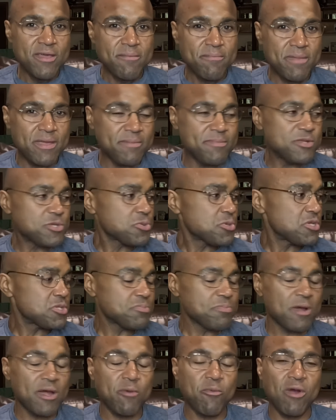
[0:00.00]
maybe
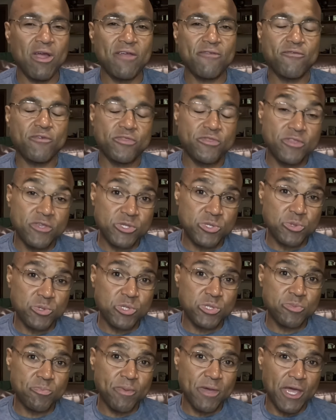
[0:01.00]
treats my wife with
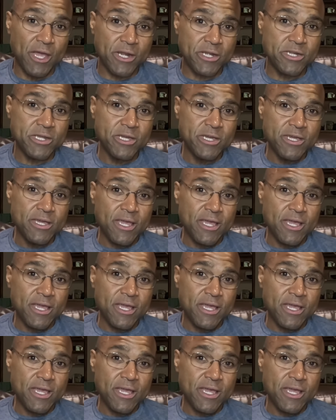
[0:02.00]
disrespect.